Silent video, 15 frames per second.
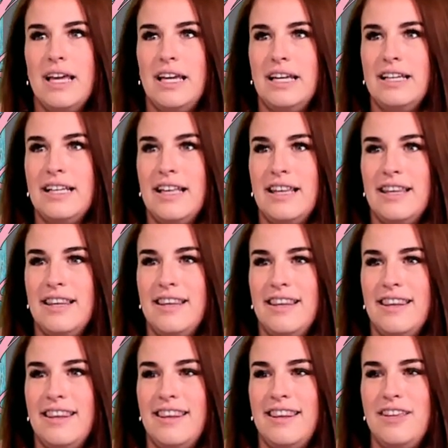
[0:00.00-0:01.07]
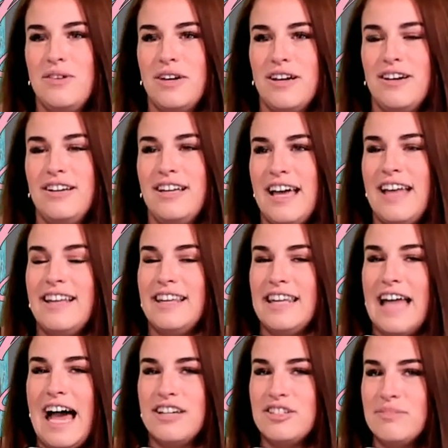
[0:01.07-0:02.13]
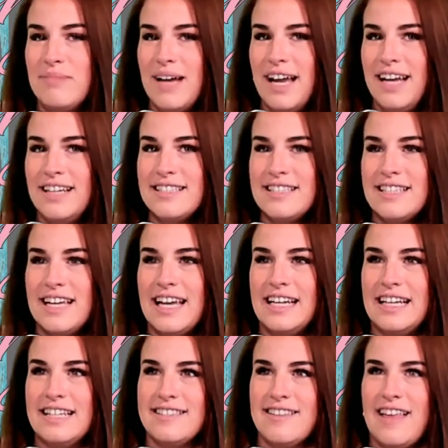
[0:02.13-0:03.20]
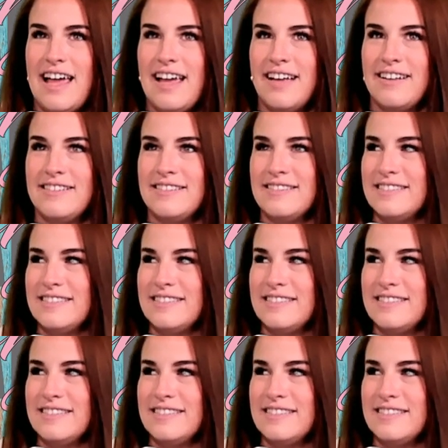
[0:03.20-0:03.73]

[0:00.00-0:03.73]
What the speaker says: you could get lash mites, and it's like